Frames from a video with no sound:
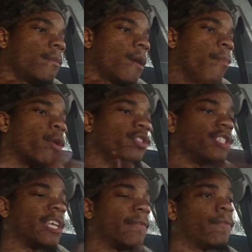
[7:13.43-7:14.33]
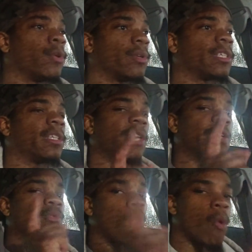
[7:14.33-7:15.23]
a person's influence. It
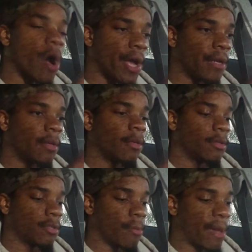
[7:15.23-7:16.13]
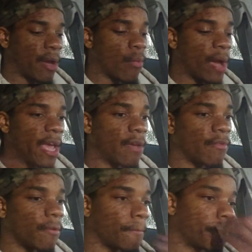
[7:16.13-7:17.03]
takes one to make a wave.
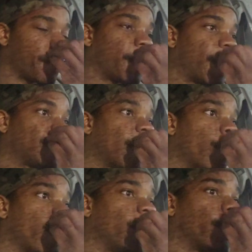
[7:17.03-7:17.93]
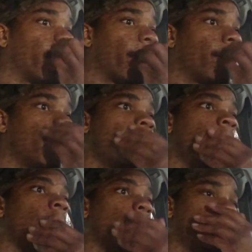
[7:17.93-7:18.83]
And that's how I look at,
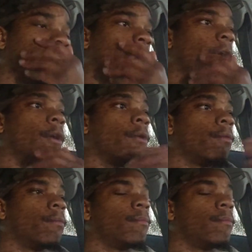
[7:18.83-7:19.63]
you know,